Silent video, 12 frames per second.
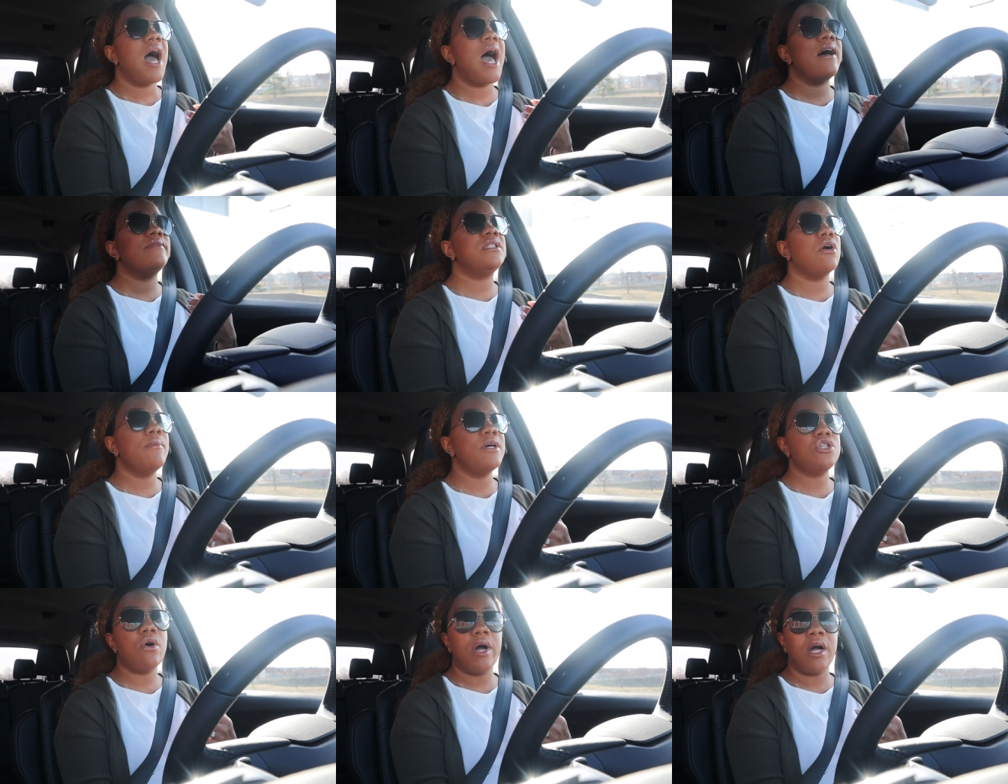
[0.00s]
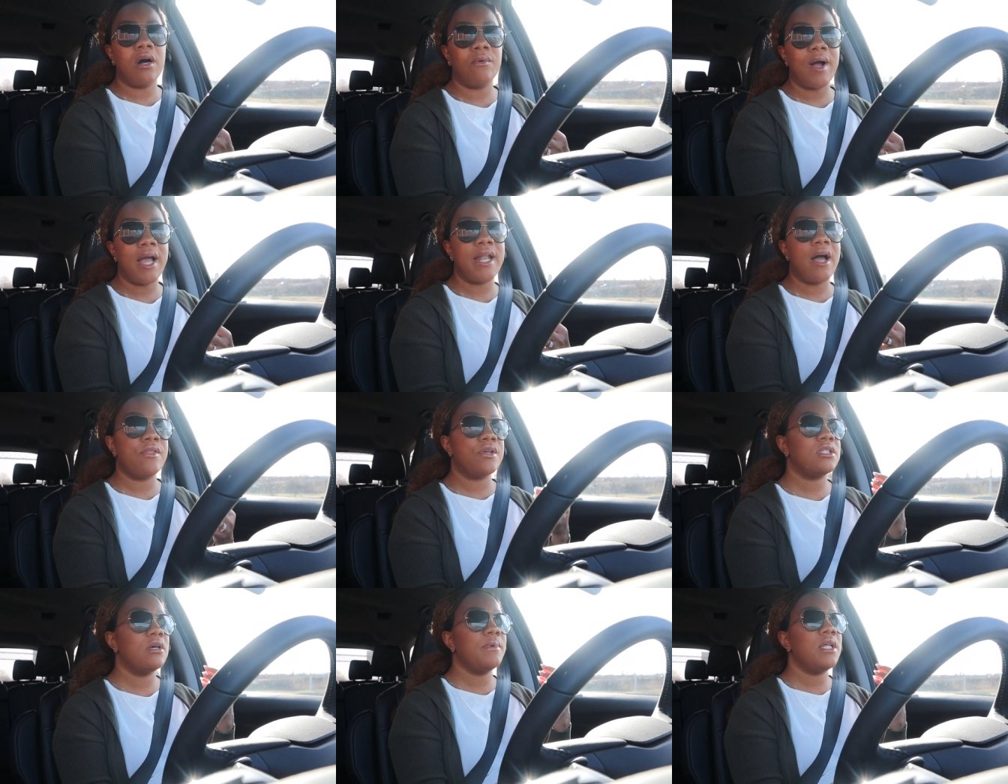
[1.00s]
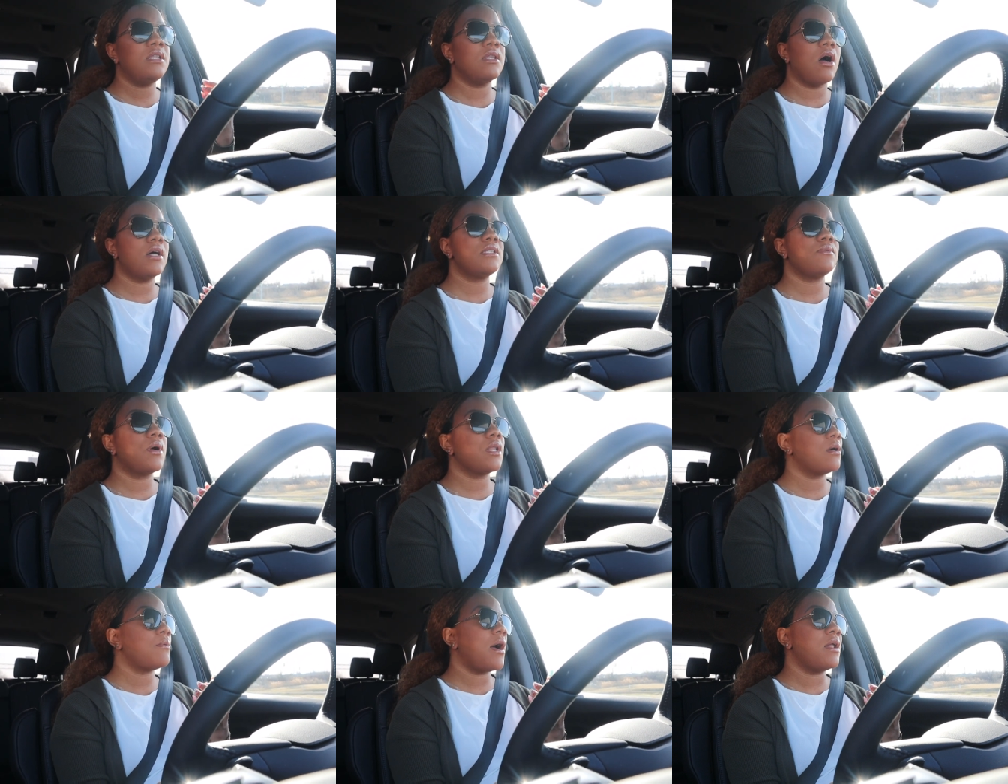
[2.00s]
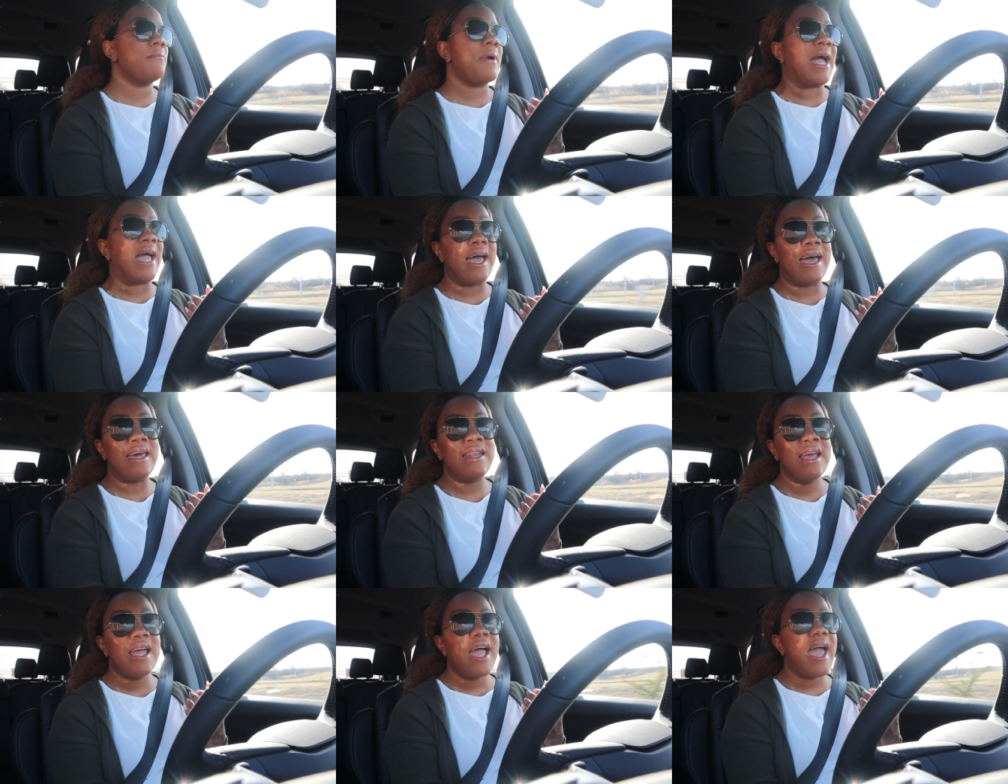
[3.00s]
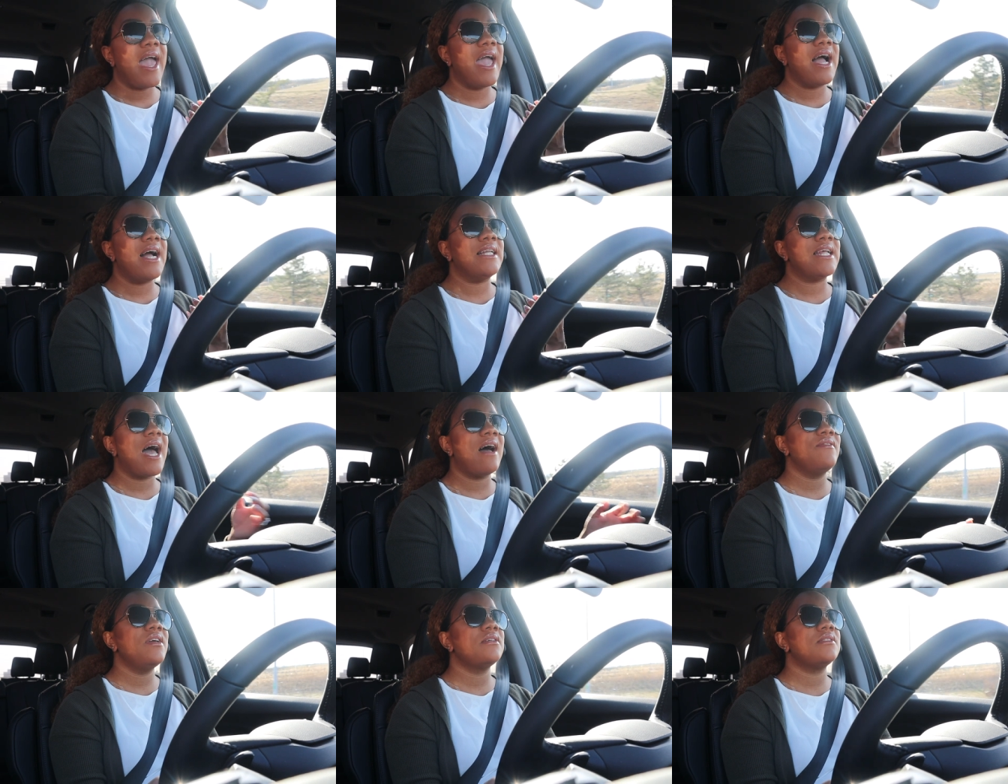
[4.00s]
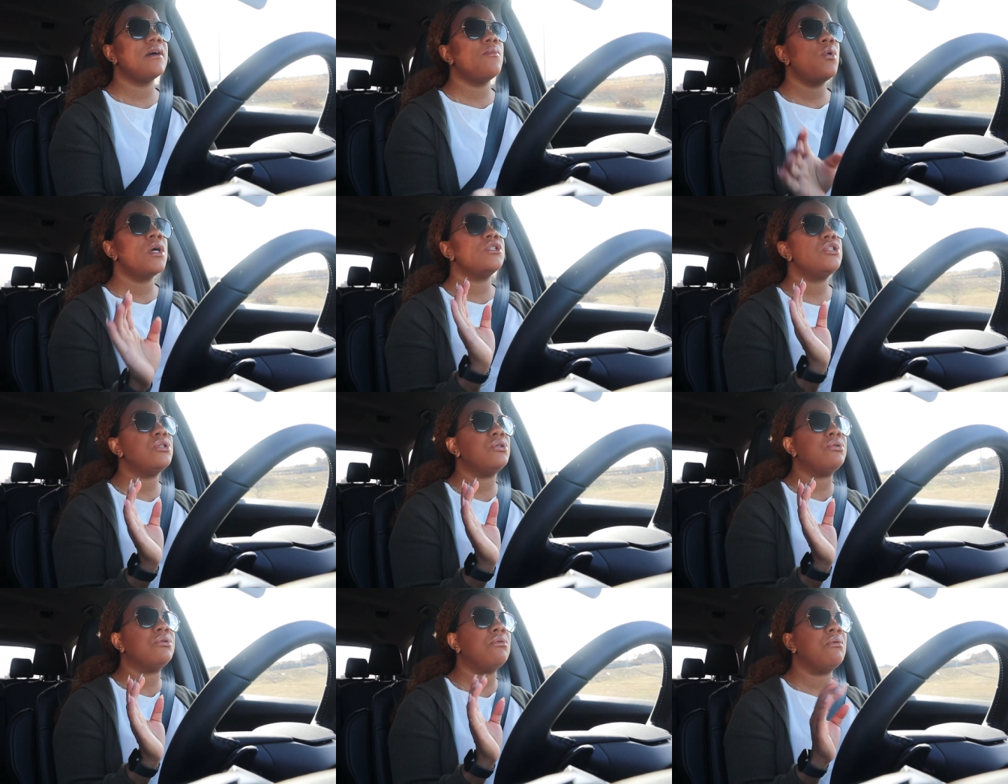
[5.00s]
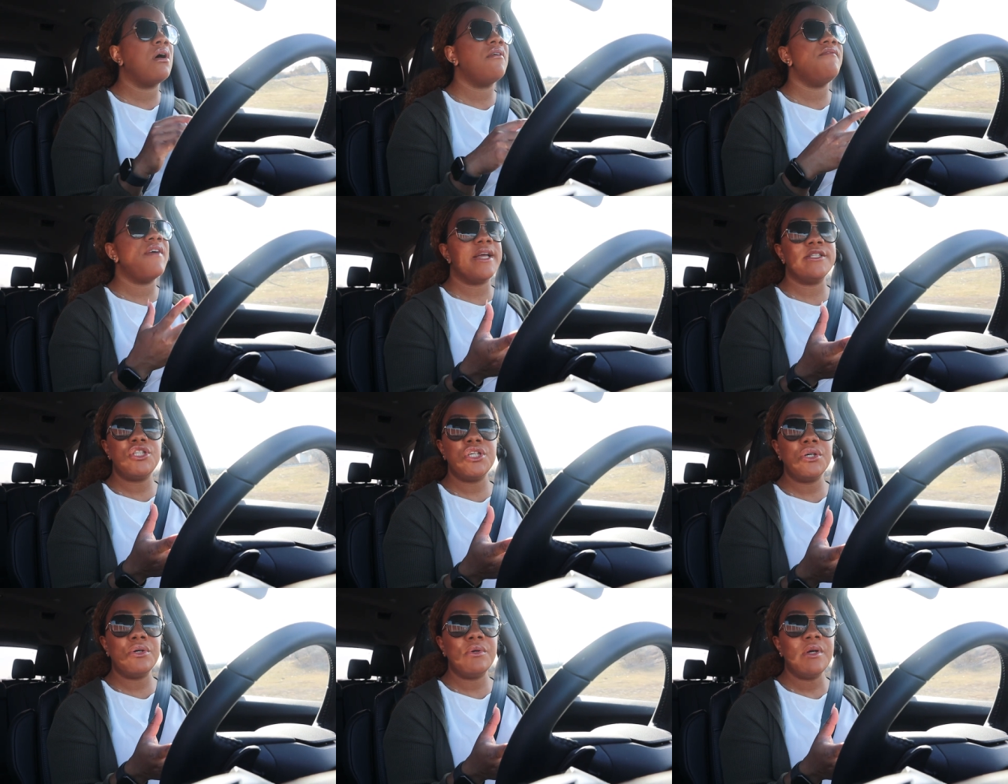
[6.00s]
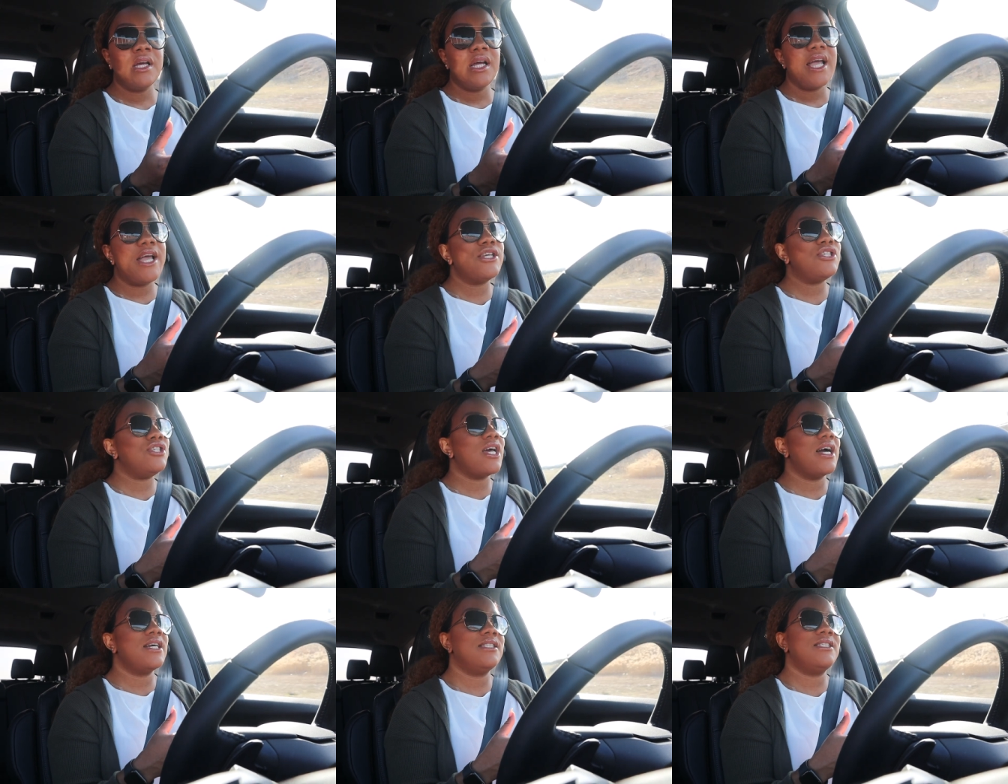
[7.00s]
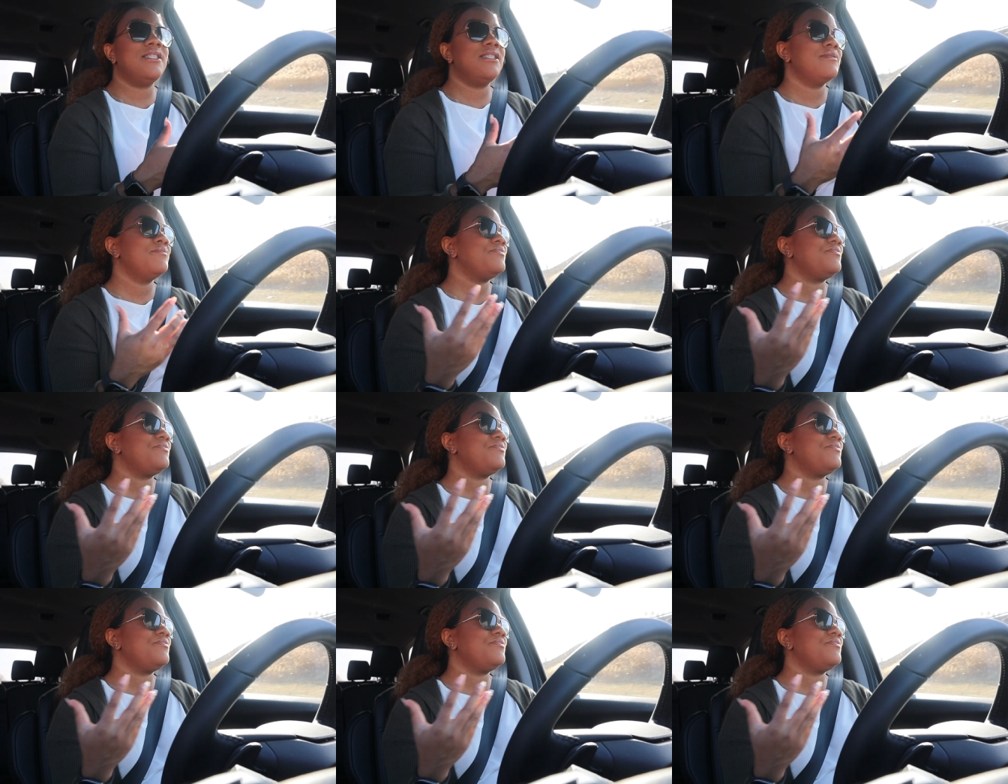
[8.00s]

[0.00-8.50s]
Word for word: I have so much going on right now. There's so many thoughts swirling around in my head, and having someone to vent to is just,